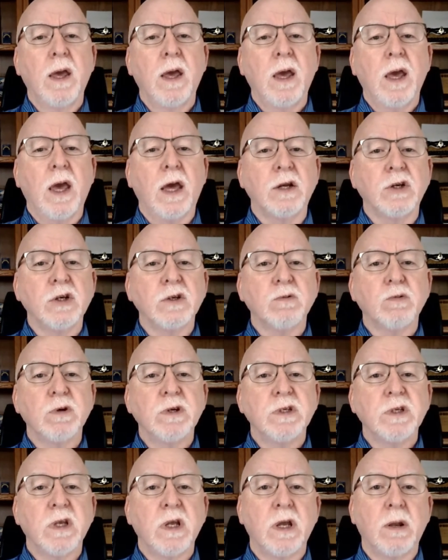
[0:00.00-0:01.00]
And just
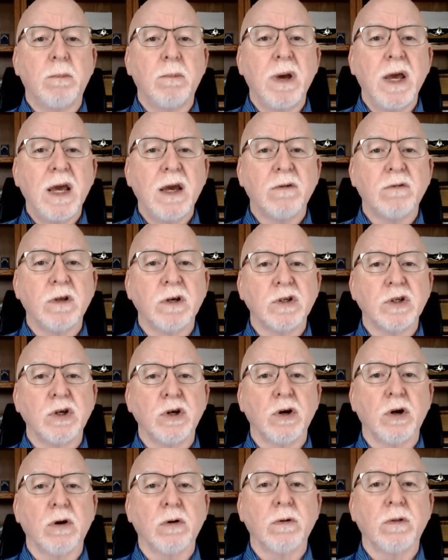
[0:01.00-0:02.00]
recently in May of this
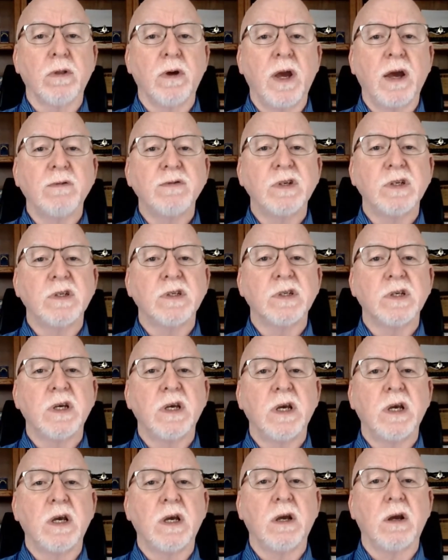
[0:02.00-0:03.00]
year, the
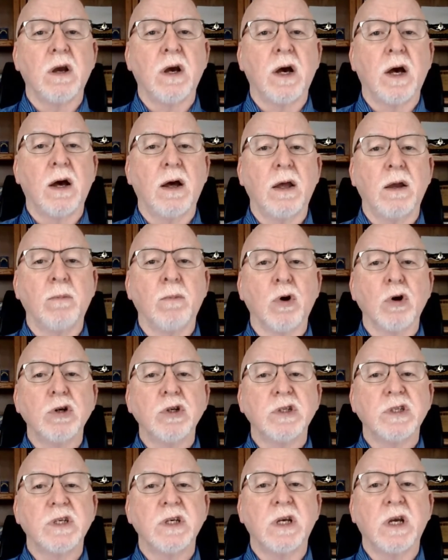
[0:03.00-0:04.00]
FCC
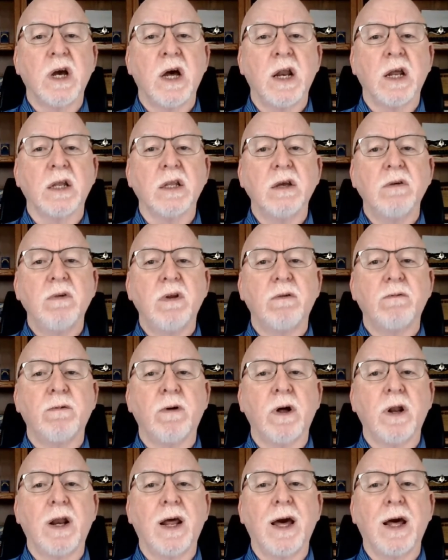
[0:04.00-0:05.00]
Emergency Connectivity
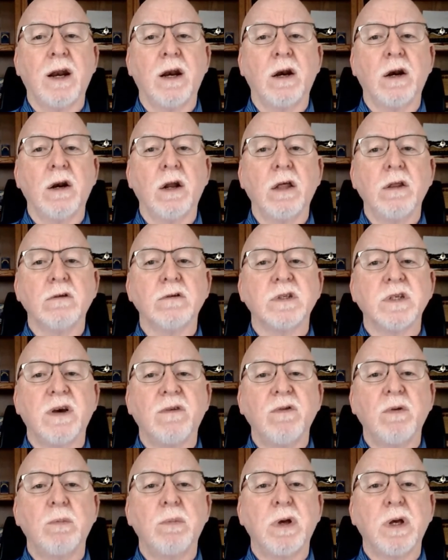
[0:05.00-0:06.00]
Fund added another
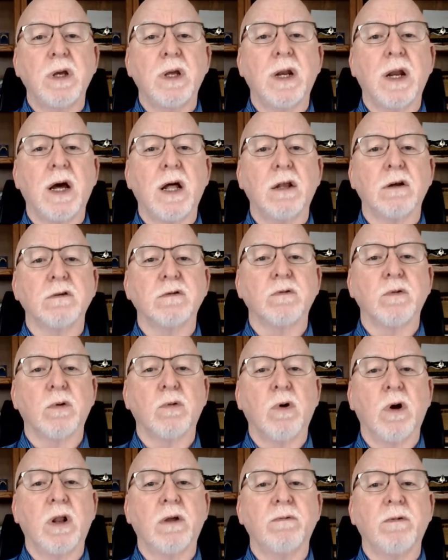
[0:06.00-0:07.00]
$7 billion for
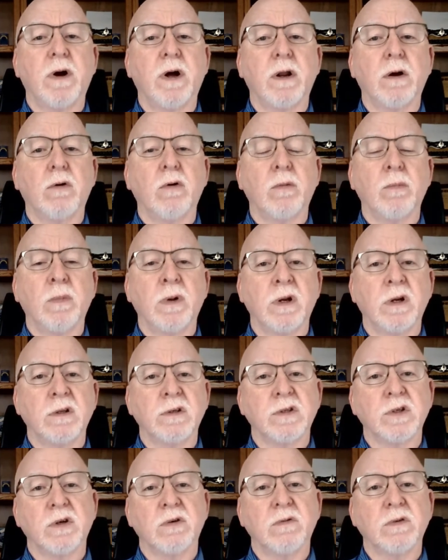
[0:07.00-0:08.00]
qualified equipment and
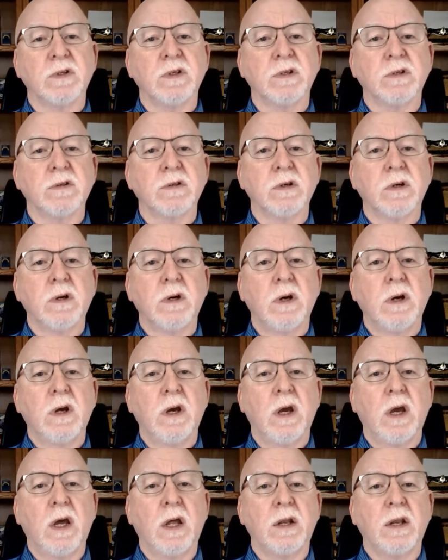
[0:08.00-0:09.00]
services.
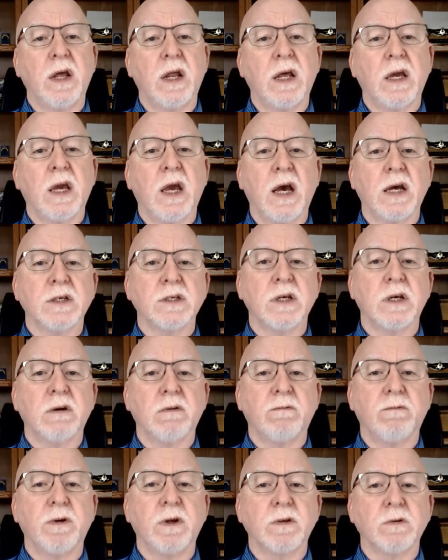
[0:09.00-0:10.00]
And datacasting
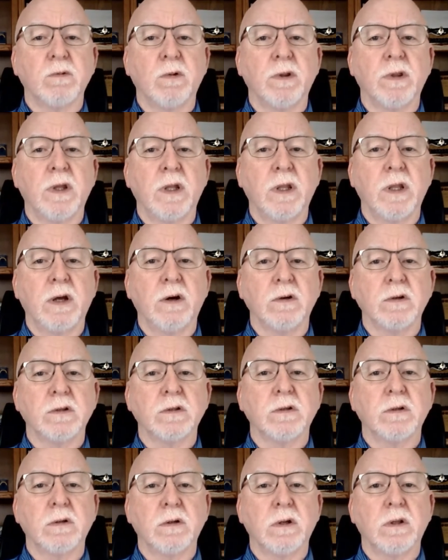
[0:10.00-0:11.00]
fits within
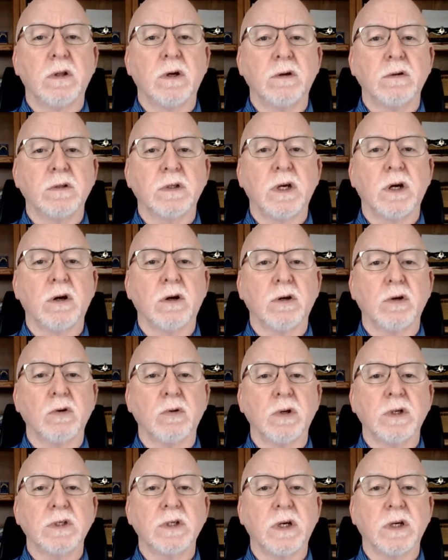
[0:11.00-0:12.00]
those
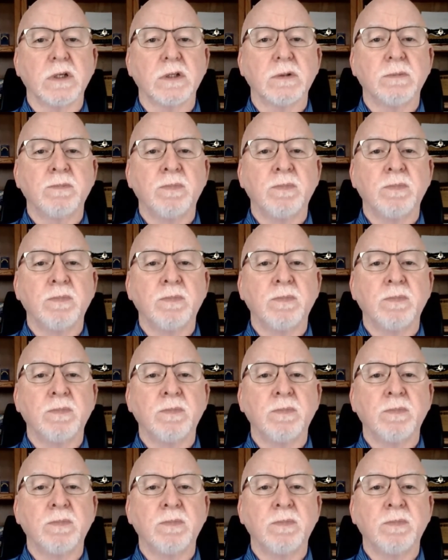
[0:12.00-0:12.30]
characteristics.